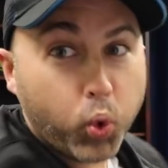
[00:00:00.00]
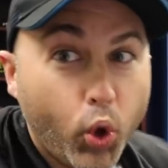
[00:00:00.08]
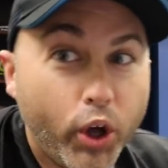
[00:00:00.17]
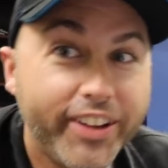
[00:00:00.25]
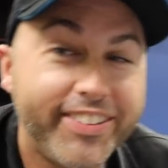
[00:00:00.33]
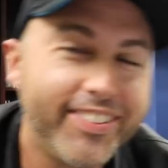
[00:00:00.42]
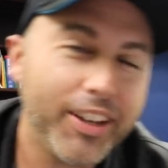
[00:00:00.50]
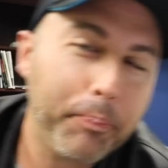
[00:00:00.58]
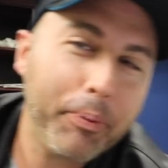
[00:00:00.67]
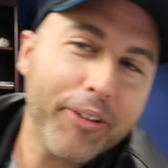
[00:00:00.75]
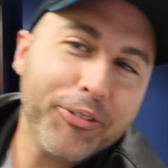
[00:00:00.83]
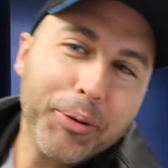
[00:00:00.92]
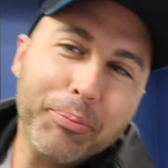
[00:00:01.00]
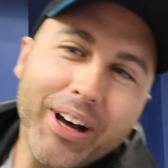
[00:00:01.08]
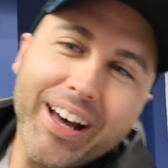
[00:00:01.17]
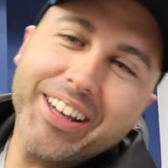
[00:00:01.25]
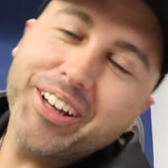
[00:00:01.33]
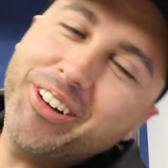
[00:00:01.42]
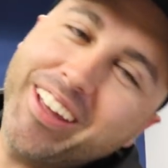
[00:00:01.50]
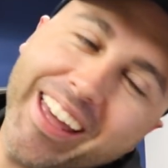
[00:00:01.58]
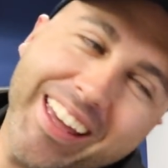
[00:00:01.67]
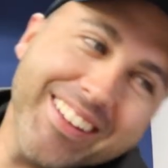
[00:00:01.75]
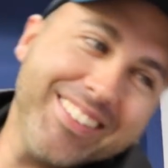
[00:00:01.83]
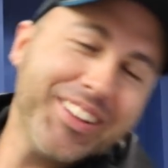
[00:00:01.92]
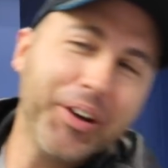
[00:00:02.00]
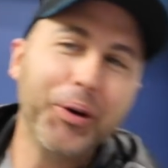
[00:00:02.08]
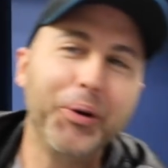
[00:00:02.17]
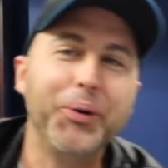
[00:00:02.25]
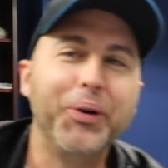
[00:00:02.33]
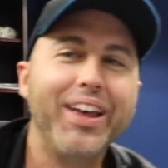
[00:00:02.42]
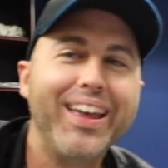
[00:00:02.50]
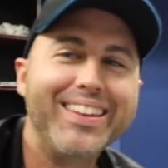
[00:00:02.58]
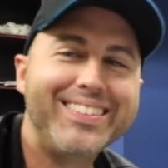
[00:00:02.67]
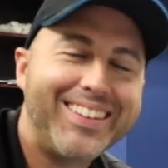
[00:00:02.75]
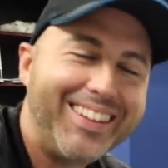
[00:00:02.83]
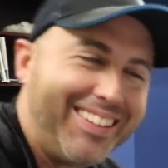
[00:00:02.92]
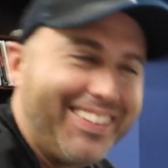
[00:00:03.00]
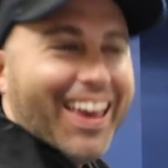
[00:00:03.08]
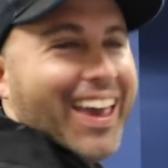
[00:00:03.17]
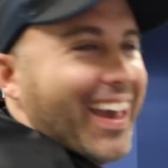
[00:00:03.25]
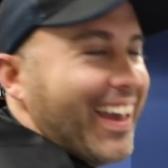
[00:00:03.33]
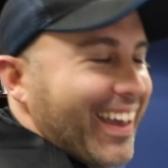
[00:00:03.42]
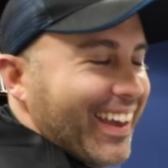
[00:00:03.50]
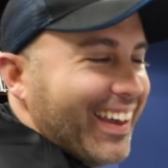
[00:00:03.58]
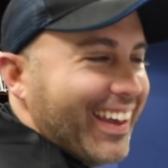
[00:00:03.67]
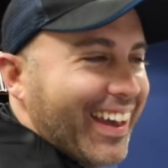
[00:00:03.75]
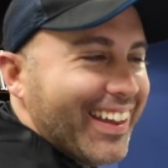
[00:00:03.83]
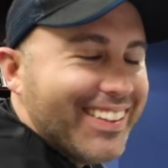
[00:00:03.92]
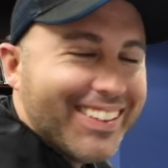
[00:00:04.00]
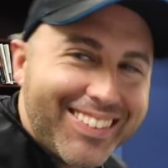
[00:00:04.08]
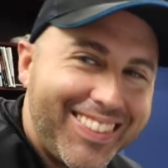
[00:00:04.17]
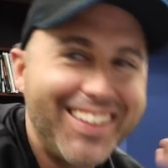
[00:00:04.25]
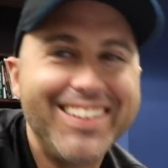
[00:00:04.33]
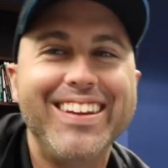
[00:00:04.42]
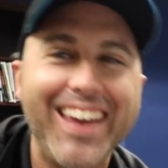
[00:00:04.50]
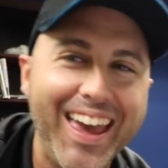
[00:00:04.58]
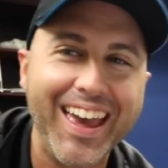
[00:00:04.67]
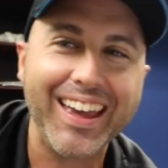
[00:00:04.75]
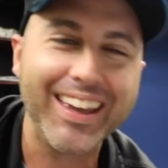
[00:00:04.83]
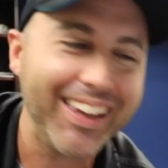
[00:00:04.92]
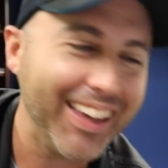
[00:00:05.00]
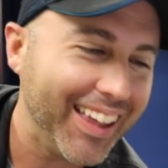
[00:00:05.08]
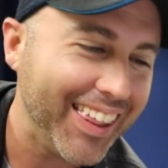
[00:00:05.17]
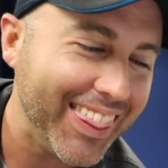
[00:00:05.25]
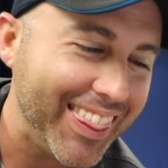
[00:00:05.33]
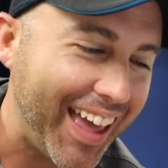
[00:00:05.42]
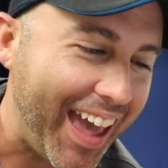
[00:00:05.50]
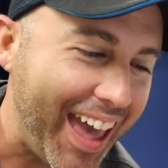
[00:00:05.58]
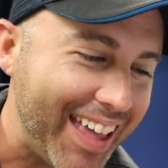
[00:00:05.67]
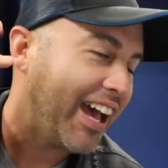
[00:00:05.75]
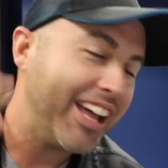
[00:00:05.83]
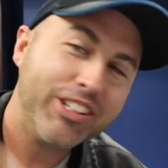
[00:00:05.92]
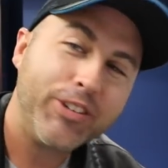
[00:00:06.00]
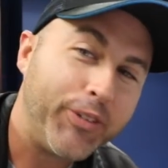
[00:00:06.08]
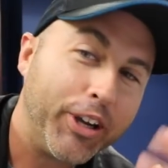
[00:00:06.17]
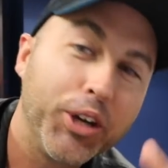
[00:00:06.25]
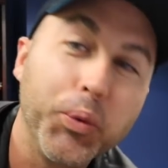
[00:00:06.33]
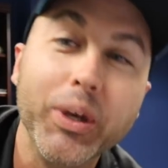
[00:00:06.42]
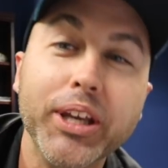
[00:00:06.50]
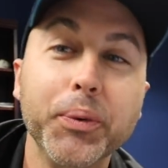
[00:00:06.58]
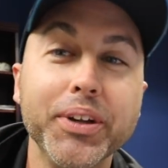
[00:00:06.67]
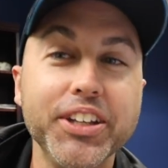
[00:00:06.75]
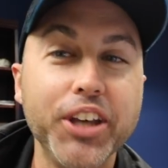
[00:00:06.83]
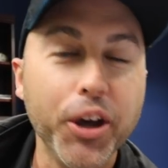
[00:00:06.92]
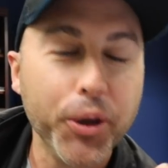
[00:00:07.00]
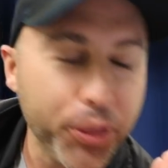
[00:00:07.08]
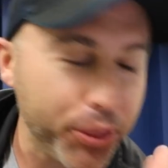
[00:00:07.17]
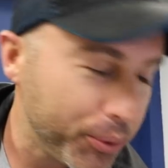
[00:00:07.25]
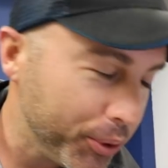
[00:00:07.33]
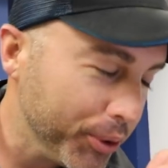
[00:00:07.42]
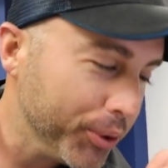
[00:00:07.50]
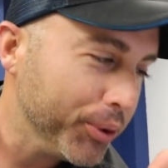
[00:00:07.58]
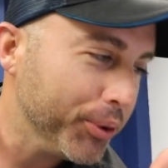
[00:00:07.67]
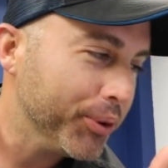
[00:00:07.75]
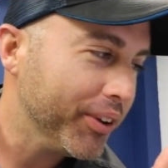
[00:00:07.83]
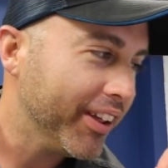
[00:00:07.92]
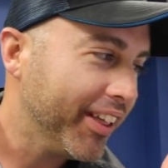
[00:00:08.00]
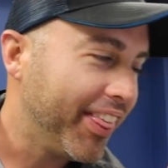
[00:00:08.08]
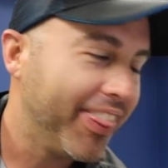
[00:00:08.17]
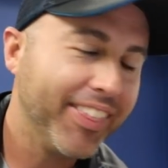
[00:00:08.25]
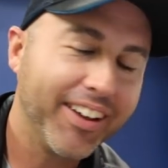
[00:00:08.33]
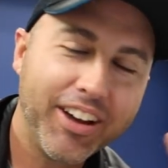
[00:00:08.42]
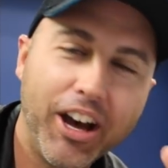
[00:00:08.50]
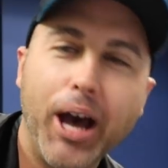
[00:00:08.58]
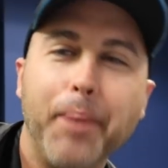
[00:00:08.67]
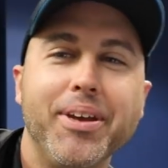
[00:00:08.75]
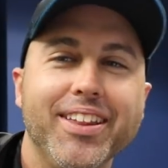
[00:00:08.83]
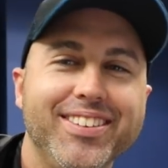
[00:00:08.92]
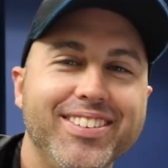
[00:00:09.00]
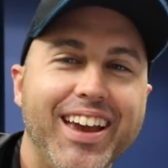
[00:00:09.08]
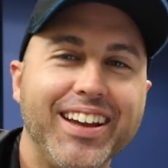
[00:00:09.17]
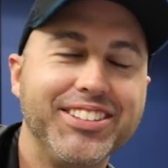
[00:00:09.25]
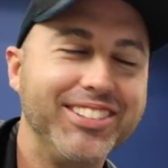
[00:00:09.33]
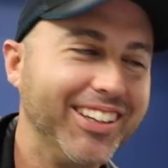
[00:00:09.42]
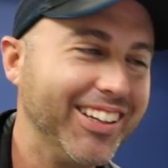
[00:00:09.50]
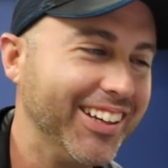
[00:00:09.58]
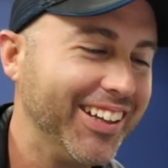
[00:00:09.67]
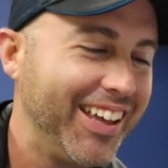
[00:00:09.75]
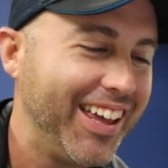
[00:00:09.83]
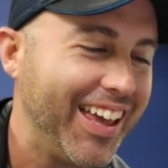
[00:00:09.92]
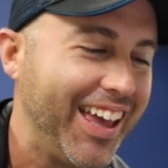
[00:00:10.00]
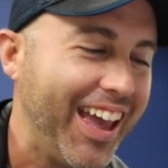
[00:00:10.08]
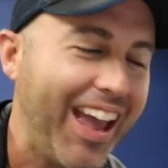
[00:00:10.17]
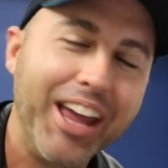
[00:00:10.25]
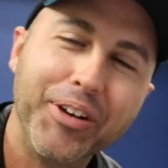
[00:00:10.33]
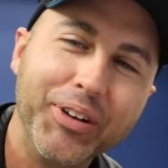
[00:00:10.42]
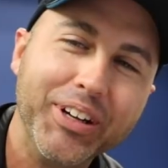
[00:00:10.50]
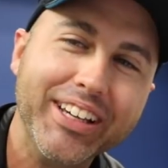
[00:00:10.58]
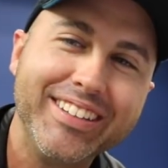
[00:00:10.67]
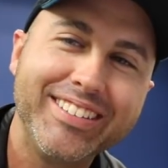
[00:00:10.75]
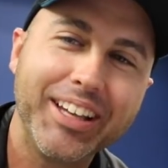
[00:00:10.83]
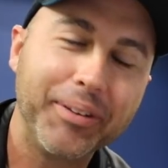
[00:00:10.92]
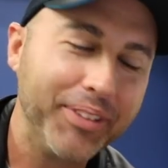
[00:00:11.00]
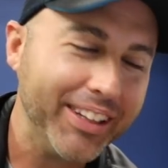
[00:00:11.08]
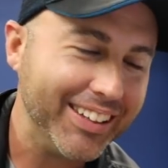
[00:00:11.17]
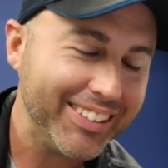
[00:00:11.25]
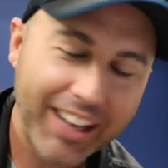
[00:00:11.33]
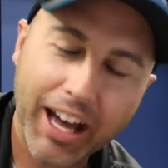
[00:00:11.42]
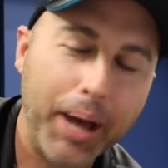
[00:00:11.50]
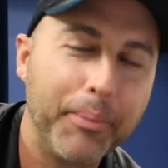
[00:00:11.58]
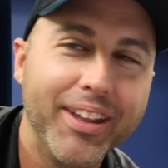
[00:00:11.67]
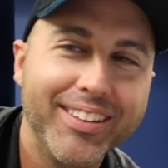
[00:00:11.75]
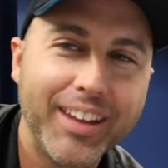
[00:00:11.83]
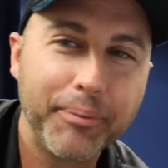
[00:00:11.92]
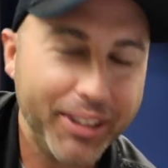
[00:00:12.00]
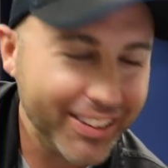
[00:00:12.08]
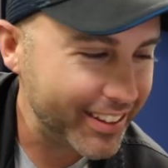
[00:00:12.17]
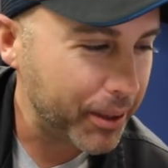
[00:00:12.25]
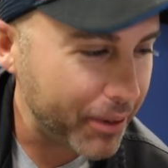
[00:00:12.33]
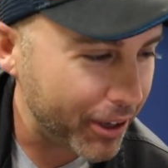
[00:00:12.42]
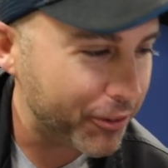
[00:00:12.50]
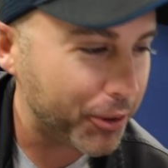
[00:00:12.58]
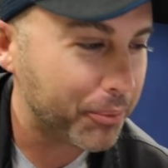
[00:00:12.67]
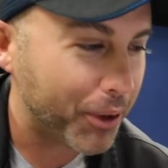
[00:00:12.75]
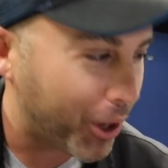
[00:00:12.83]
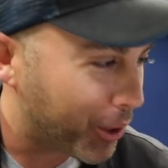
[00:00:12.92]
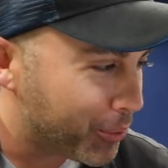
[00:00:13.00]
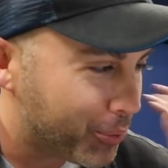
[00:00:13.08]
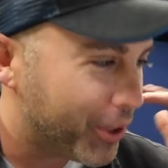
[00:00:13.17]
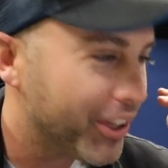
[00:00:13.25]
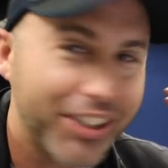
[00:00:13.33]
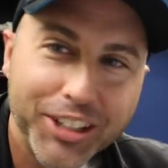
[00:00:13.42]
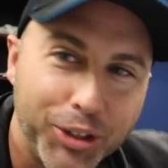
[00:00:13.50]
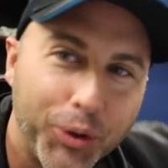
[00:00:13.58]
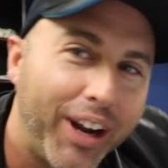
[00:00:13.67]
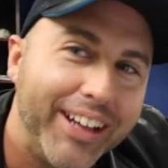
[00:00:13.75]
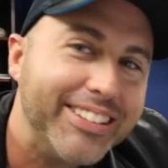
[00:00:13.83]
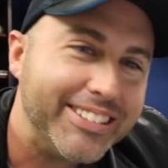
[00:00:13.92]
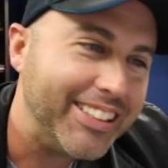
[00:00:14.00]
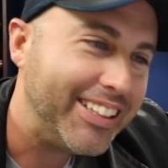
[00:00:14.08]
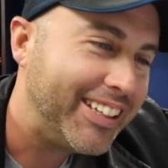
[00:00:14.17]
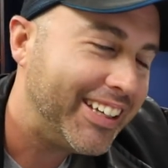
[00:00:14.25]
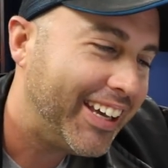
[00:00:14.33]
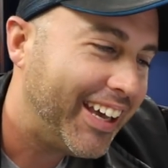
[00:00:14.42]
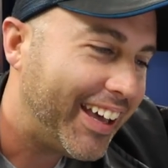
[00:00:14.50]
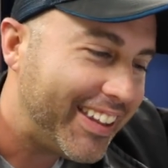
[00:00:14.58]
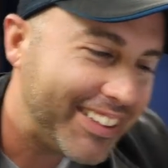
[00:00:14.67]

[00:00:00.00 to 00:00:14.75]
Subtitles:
What's up, everybody? Okay, so today is the day that I just figured we would go through the comment section and read some of these comments. I mean, some of them are really crazy, and